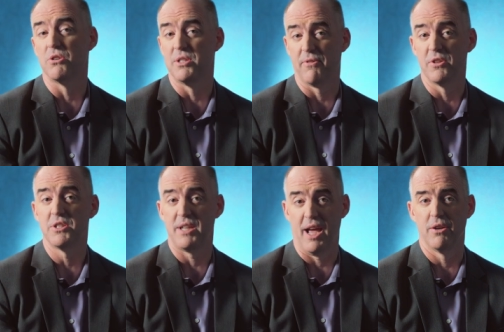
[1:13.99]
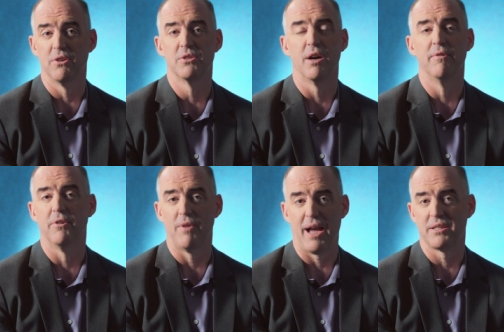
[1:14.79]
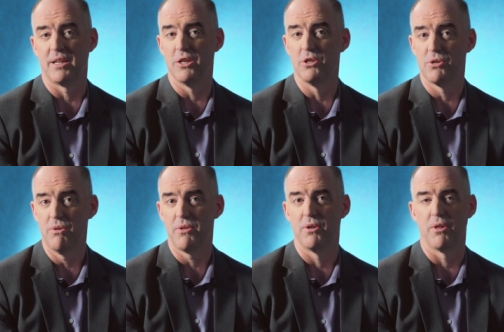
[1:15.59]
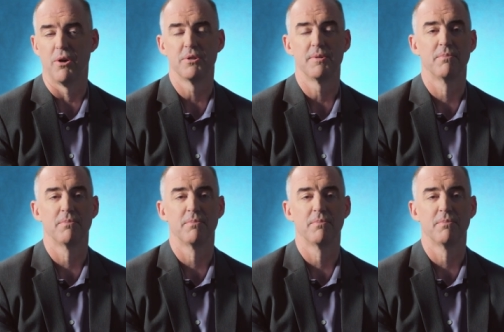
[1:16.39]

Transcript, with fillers: there's different standards of veracity and truth to those.